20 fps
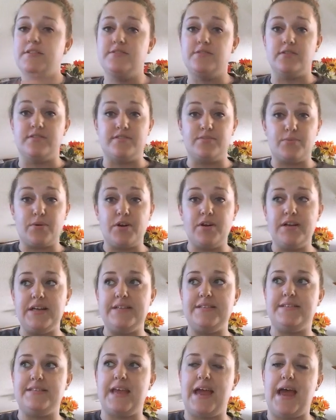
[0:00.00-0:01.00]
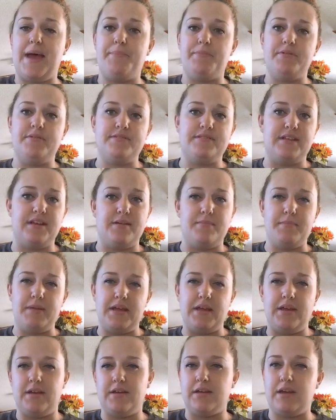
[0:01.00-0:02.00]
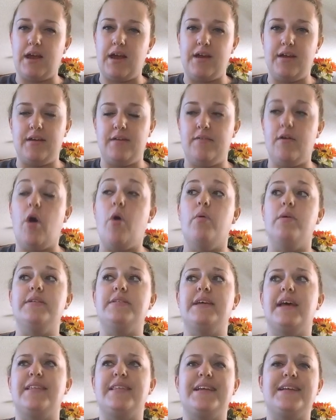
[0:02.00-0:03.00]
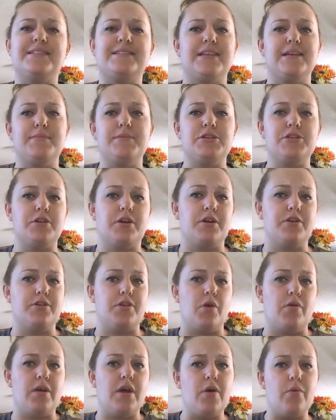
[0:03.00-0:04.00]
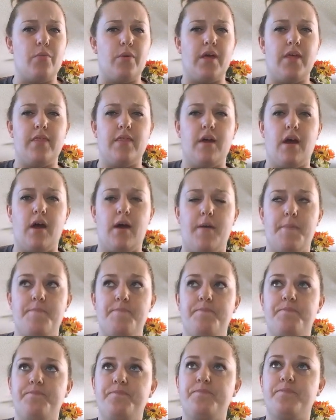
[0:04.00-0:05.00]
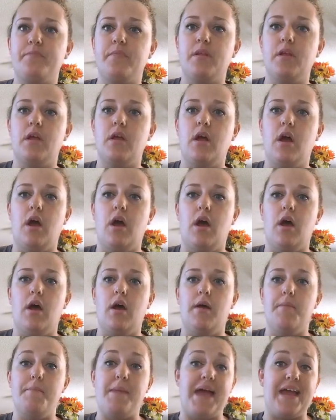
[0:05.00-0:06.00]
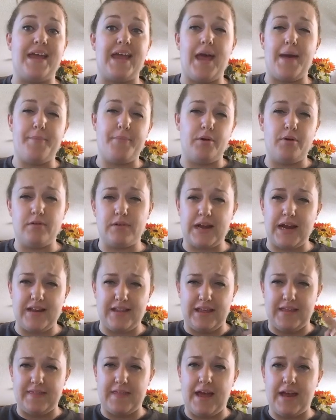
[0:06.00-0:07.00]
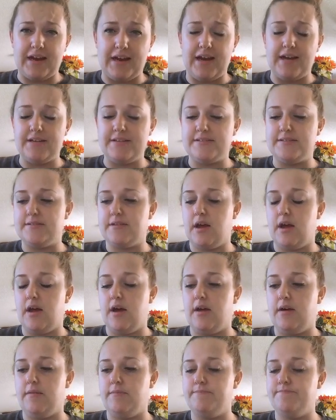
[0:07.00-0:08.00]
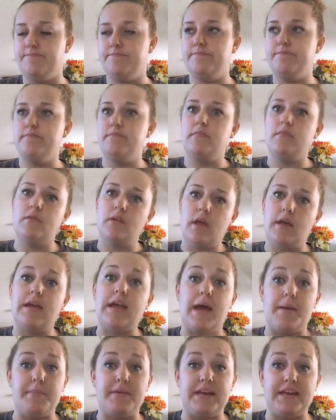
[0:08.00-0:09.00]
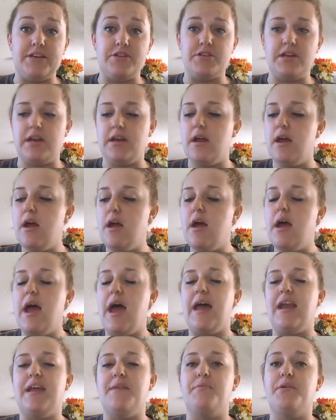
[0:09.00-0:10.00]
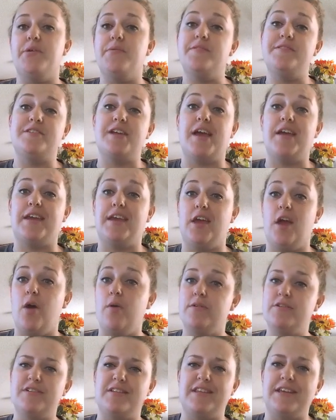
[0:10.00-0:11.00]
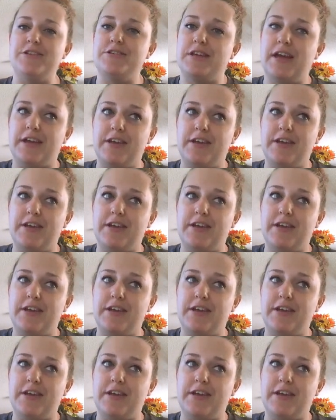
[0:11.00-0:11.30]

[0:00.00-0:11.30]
So swirl is the apple cinnamon kind of, I think a cinnamon sugar donut with mac apple, kind of like that kind of combination. And I put it with Jackie O, which I think